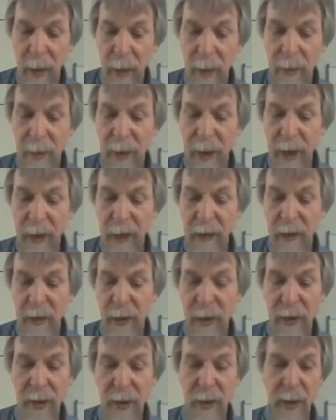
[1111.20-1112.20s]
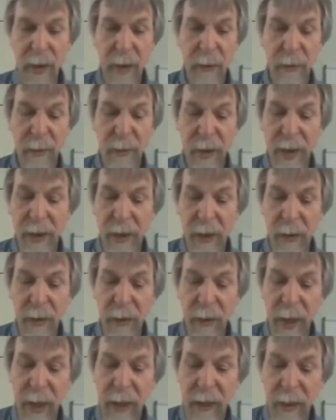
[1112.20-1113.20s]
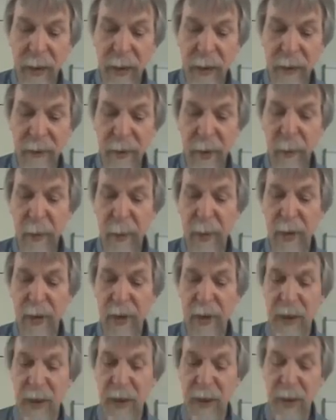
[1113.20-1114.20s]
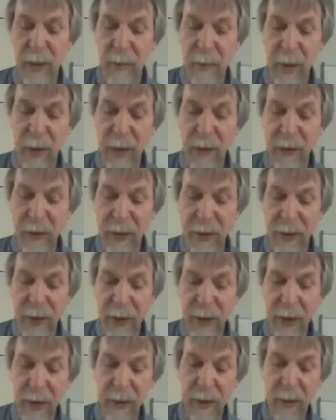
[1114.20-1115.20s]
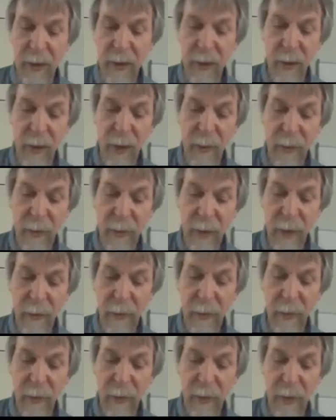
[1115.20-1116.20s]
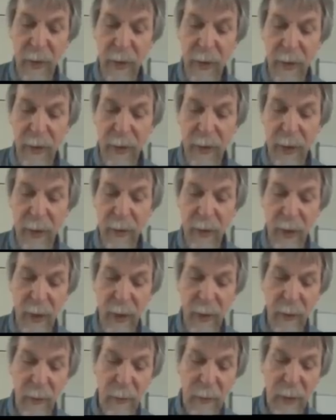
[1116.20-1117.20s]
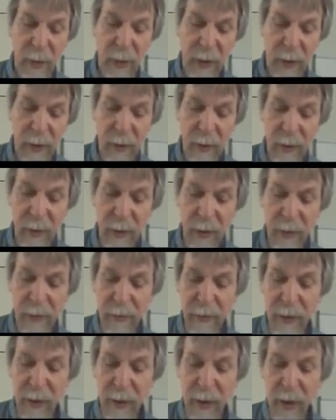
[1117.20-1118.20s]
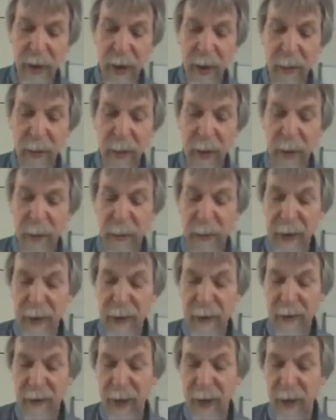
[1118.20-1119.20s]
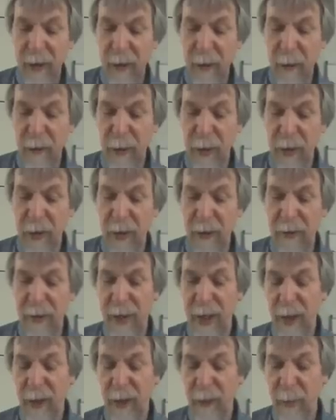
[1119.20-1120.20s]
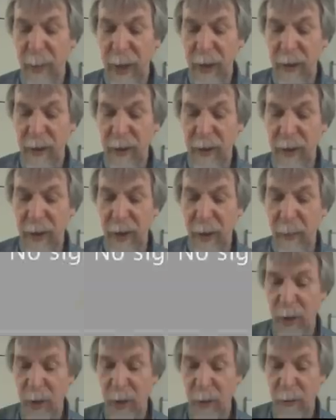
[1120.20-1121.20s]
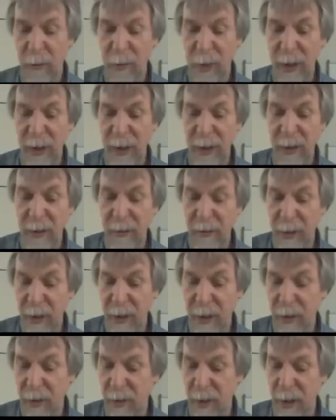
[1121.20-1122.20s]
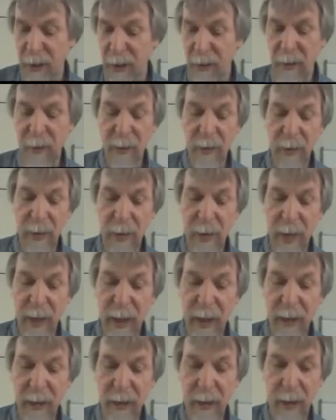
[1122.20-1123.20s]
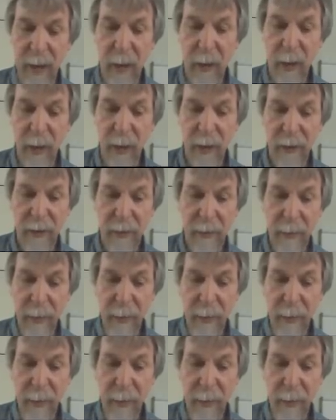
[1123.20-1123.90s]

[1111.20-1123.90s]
The actual failure rate is typically measured in terms of so-called fit units, where fit stands for the expected number of failures in 10 to 9 hours.